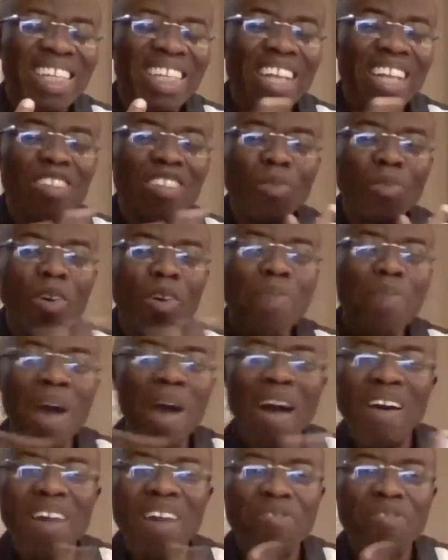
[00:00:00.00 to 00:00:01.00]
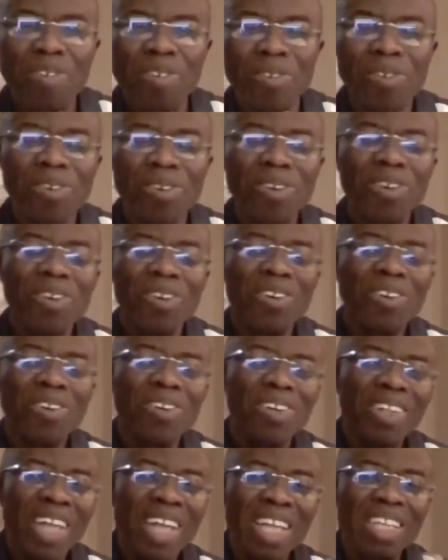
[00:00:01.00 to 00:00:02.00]
that is more powerful
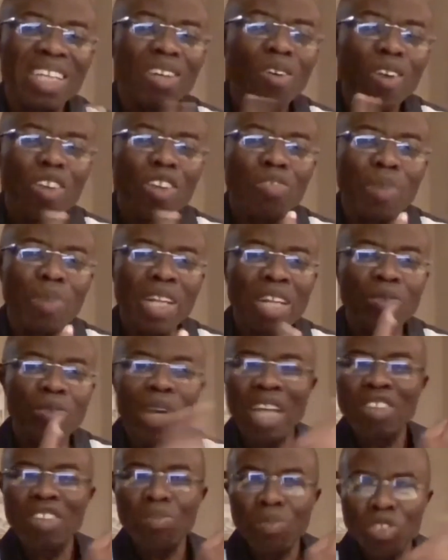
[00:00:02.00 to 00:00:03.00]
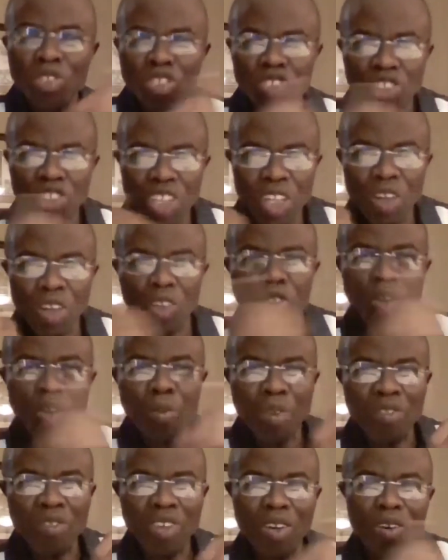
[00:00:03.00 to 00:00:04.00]
than the Holy Spirit that we can seal on
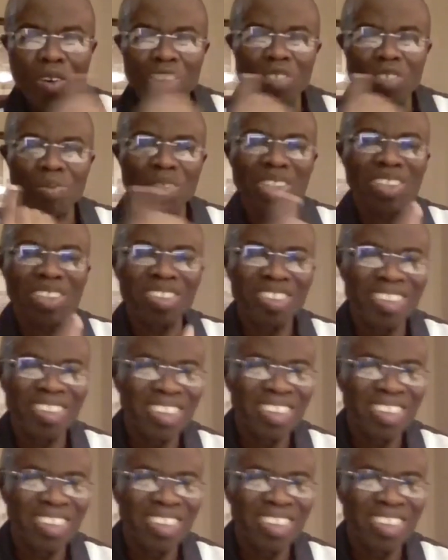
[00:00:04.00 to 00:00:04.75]
top of the Holy Spirit?